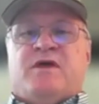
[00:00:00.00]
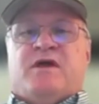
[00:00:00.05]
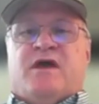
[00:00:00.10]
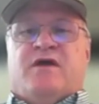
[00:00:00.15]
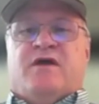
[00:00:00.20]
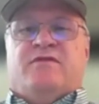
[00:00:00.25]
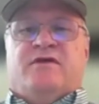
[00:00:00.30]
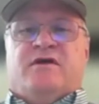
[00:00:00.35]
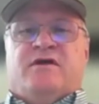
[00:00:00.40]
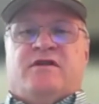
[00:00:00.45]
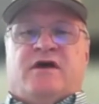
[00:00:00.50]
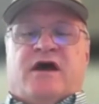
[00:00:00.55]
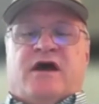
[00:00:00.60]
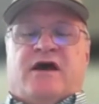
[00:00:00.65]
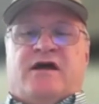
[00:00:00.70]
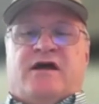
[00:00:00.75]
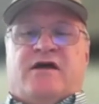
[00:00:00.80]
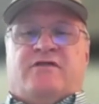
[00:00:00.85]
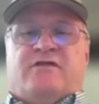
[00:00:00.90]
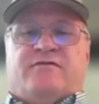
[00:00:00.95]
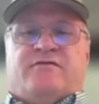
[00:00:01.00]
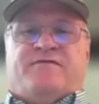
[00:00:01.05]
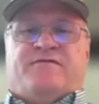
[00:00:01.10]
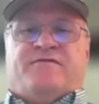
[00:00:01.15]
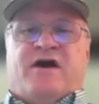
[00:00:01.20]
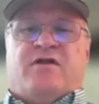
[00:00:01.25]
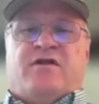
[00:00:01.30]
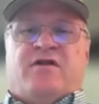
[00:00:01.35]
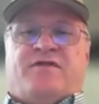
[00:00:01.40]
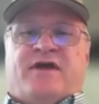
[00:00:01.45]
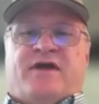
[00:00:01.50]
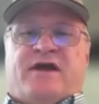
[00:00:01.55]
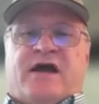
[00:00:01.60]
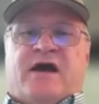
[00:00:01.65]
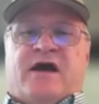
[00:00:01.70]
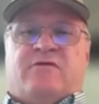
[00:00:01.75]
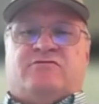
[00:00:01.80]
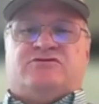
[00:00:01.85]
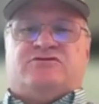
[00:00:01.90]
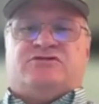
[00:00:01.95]
And then the final thing
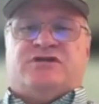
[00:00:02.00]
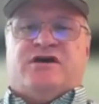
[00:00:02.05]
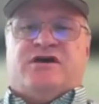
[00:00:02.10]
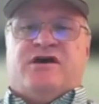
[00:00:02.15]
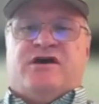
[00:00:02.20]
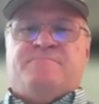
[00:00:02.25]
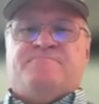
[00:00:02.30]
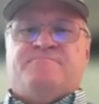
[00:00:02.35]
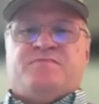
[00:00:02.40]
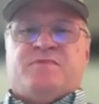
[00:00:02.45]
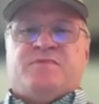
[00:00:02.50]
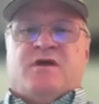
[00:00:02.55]
I would say,